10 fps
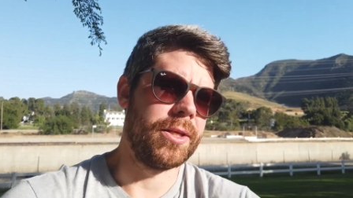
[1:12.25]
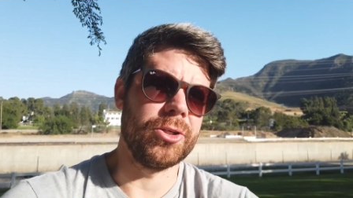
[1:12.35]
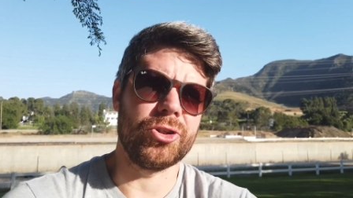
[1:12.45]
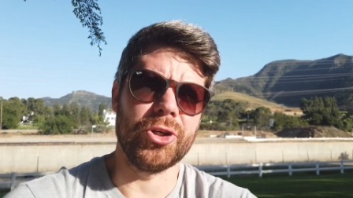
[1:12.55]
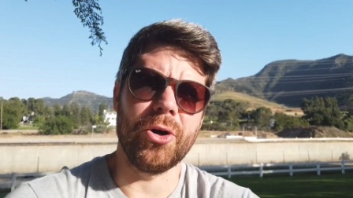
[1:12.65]

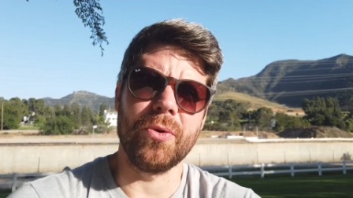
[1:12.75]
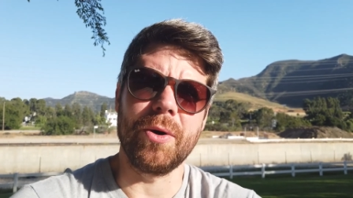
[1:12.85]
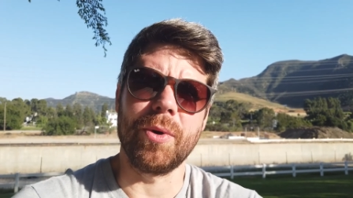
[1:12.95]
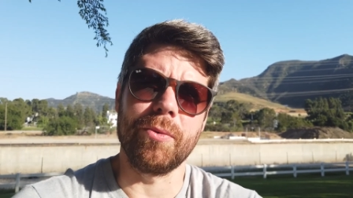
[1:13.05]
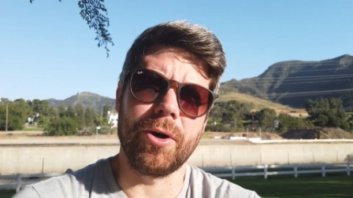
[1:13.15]
This show
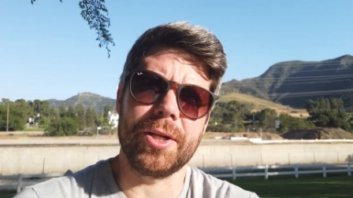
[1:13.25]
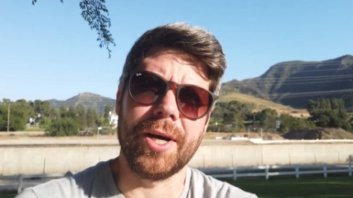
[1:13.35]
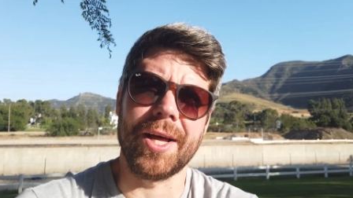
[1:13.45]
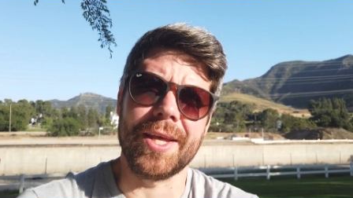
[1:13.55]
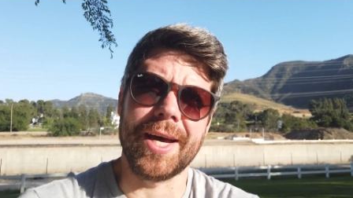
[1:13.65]
that we
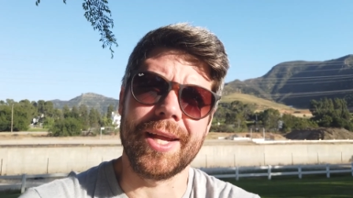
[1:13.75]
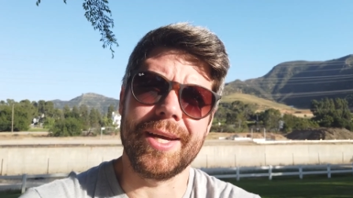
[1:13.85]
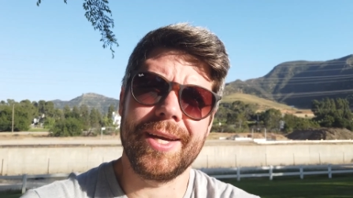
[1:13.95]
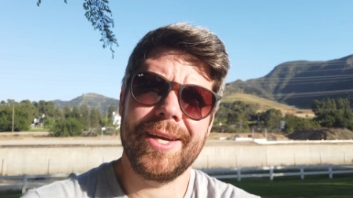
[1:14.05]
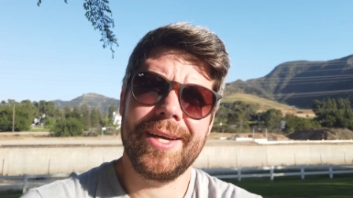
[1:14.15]
worked on that
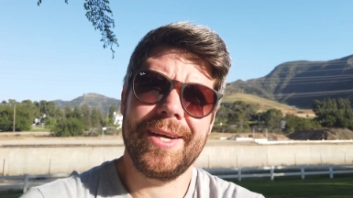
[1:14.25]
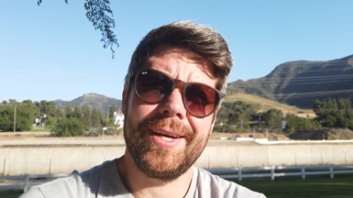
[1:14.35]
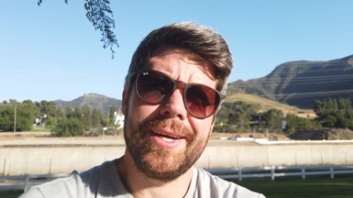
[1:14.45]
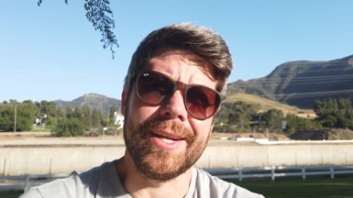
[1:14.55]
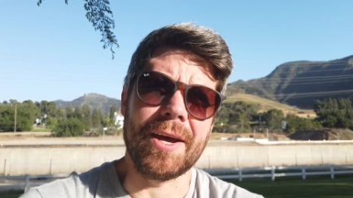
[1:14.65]

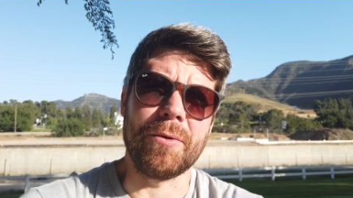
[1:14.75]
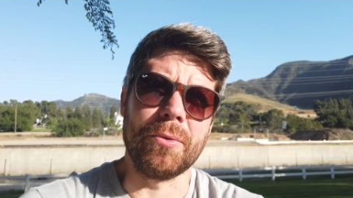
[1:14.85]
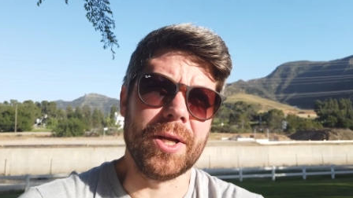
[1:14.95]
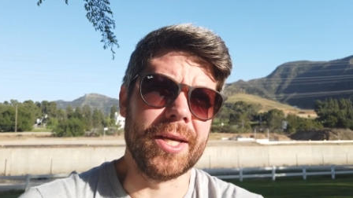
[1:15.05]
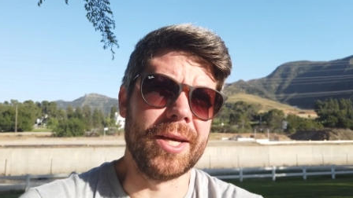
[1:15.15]
never
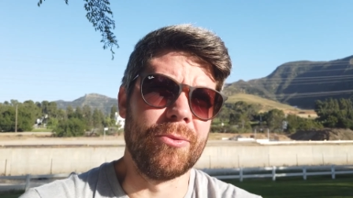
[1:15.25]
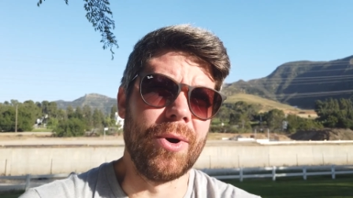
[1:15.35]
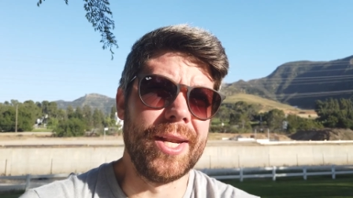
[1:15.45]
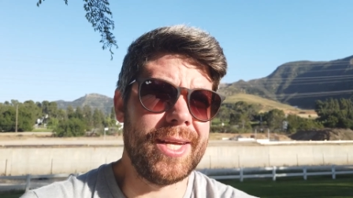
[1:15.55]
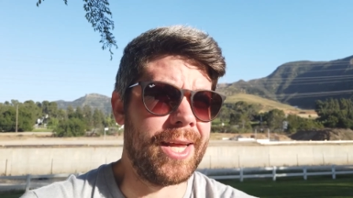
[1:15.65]
really
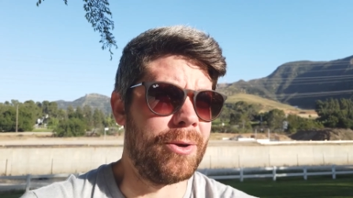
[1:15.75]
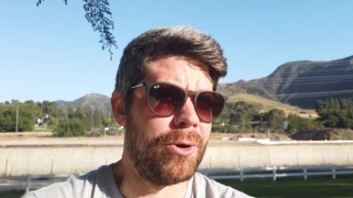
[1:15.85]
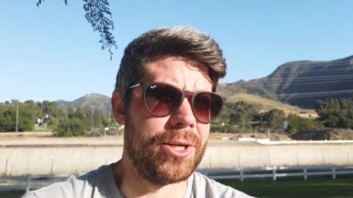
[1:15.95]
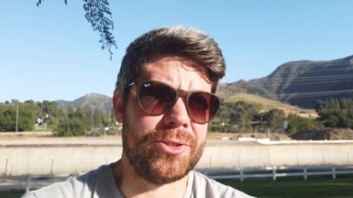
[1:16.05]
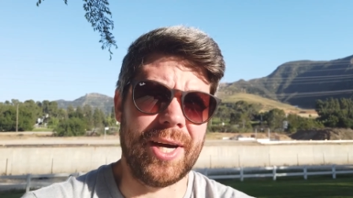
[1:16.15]
went
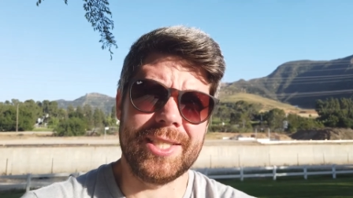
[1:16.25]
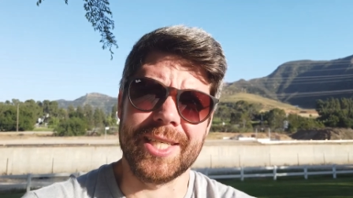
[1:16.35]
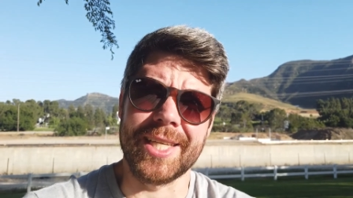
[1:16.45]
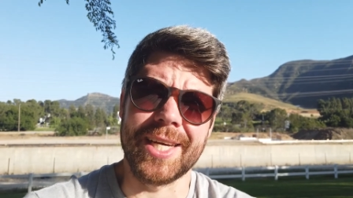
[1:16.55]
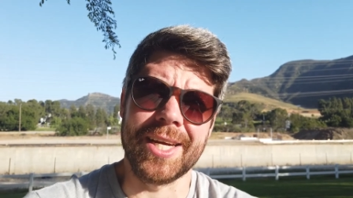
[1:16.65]
anywhere,
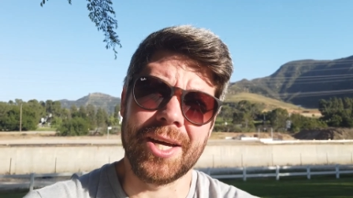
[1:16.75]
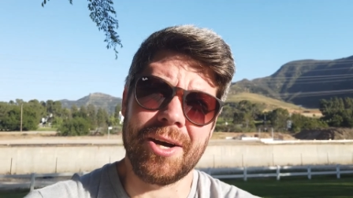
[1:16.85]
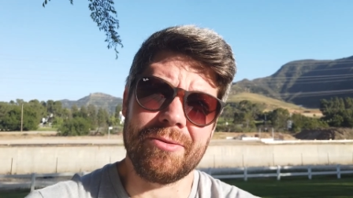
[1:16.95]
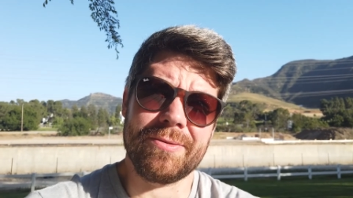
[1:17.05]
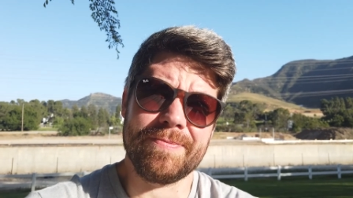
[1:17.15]
tragically
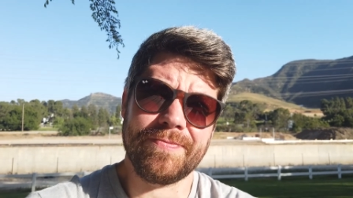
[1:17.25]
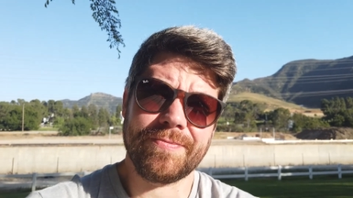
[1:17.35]
enough.